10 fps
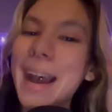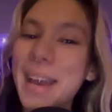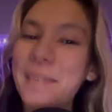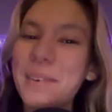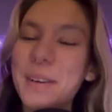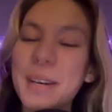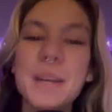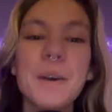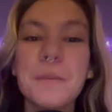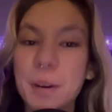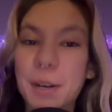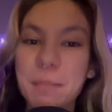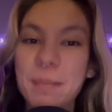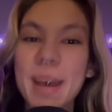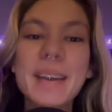Hi everyone,
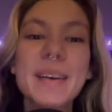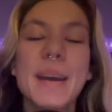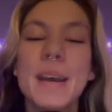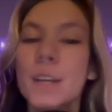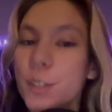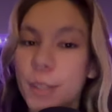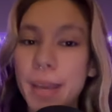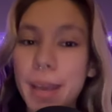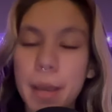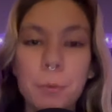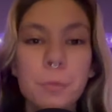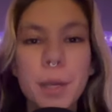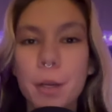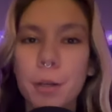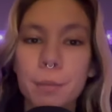welcome back. Today
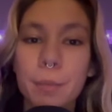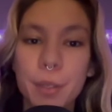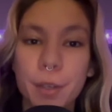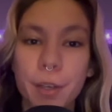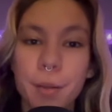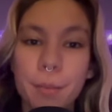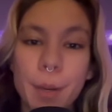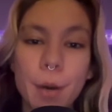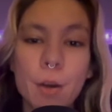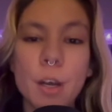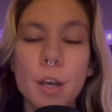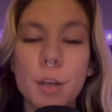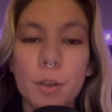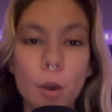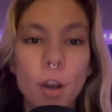we are going to be talking about
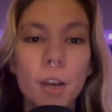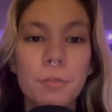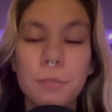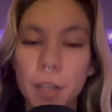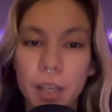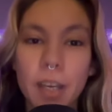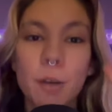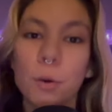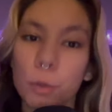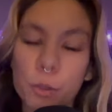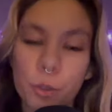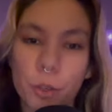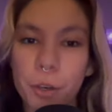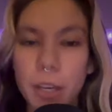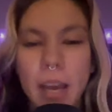your fucking old
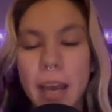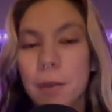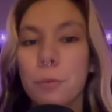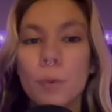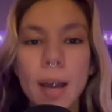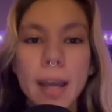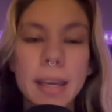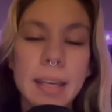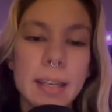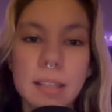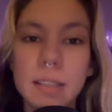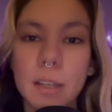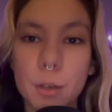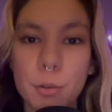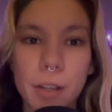story and why it is
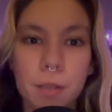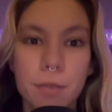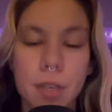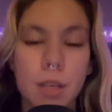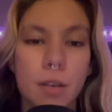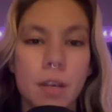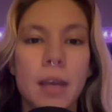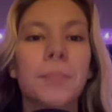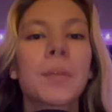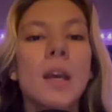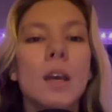irrelevant, okay?